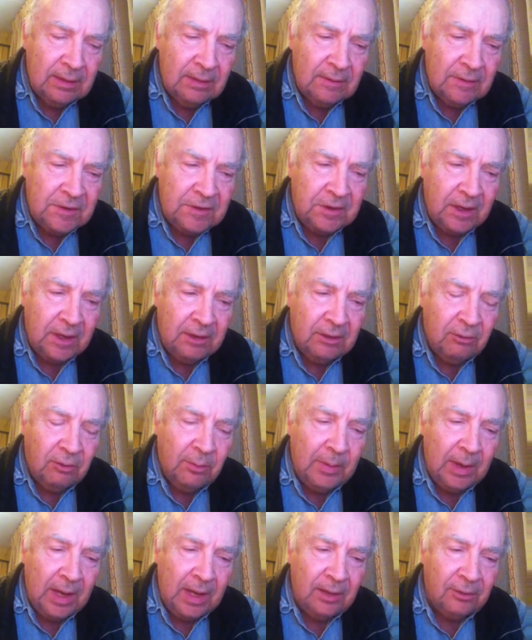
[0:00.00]
say to a
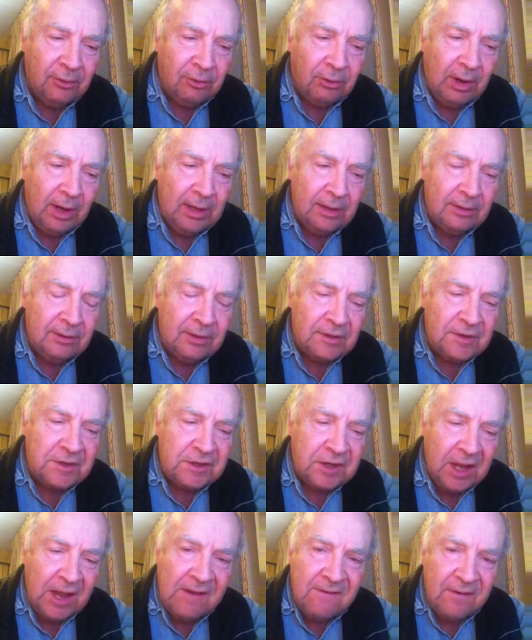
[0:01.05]
man trying to
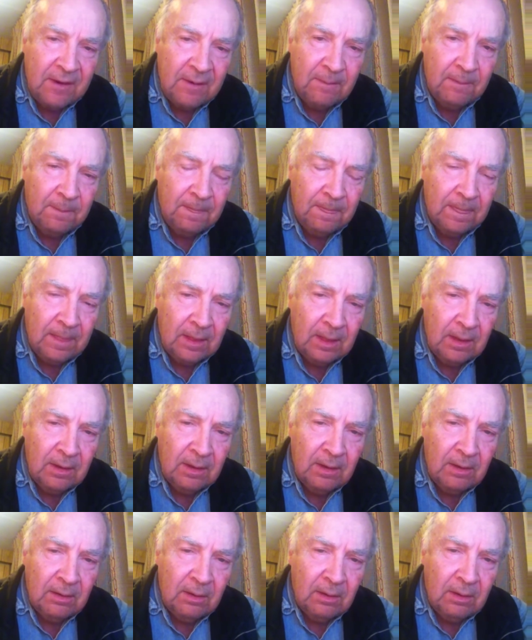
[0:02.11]
save him,
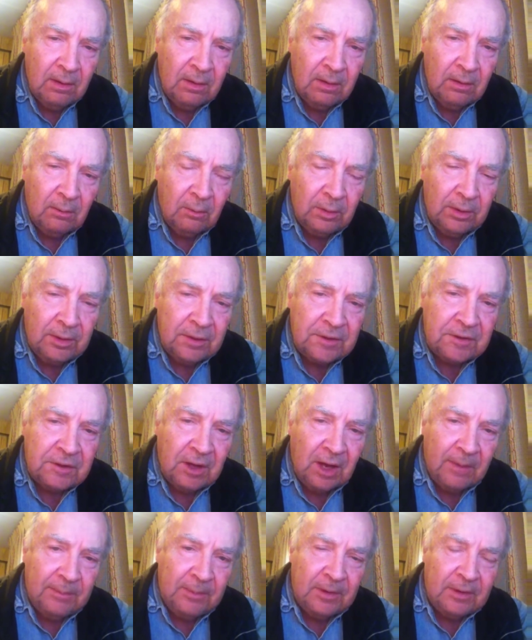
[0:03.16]
"Will you
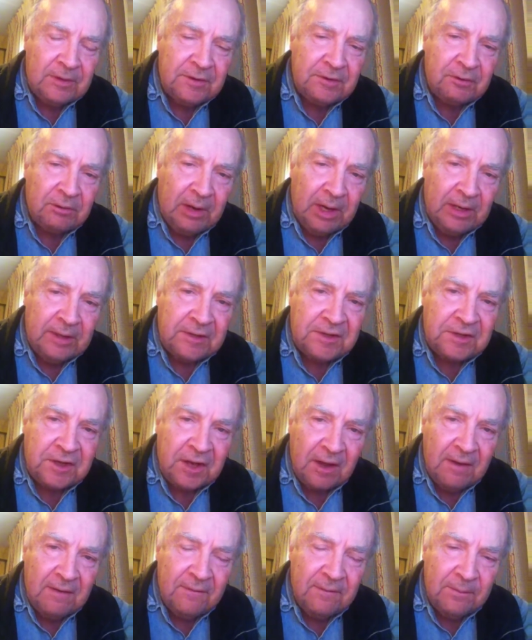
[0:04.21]
stop this trying to
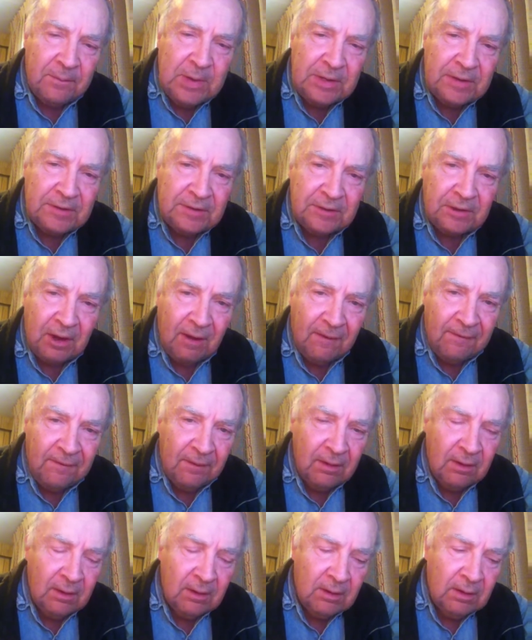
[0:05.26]
save me stuff?
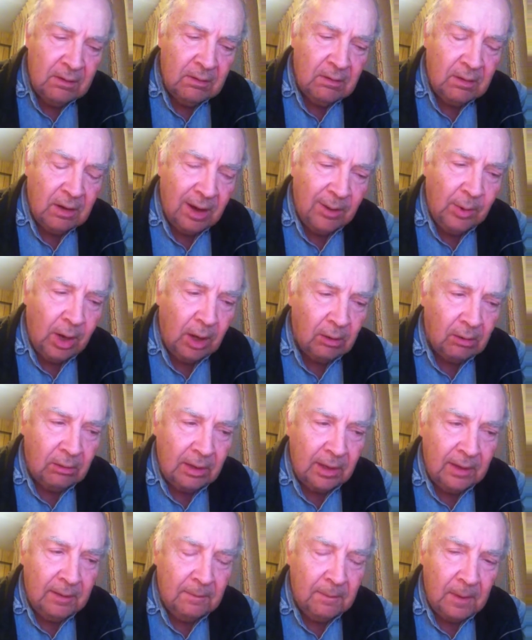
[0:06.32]
I'm all
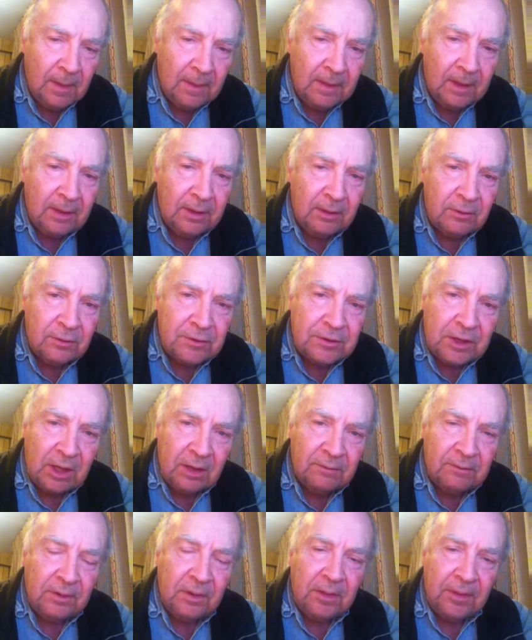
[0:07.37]
right"? And then he goes
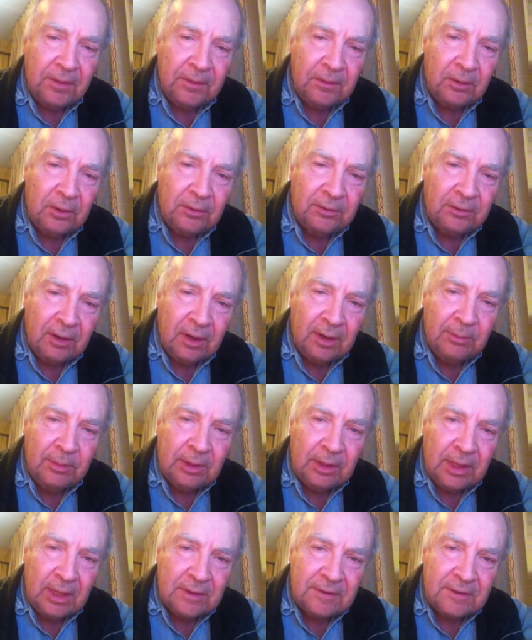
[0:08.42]
down for the third time
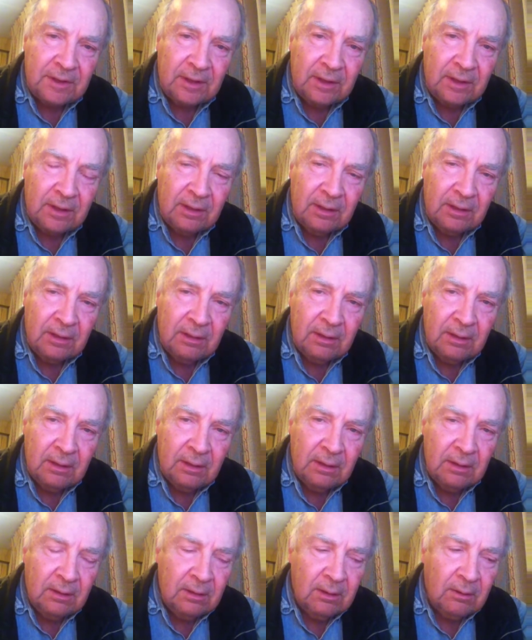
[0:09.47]
and that's it.
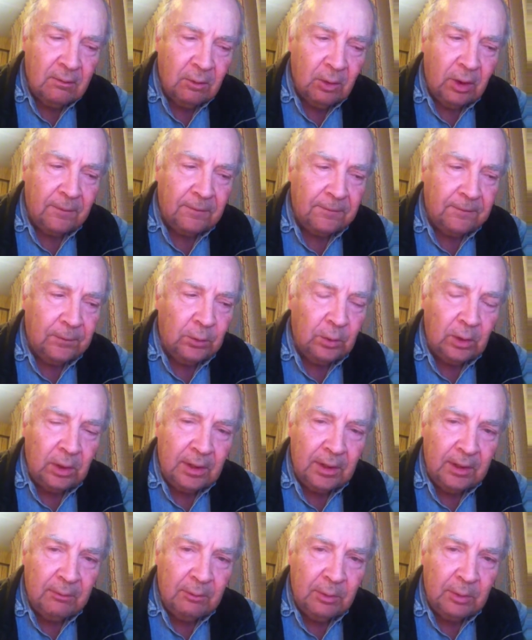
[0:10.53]
What a fool
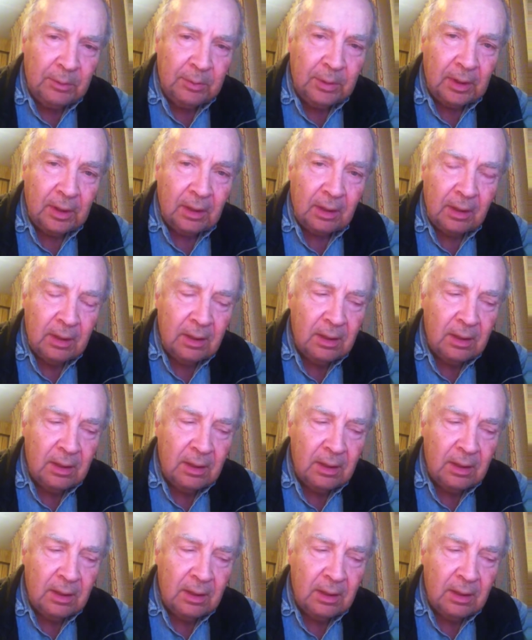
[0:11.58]
he would be.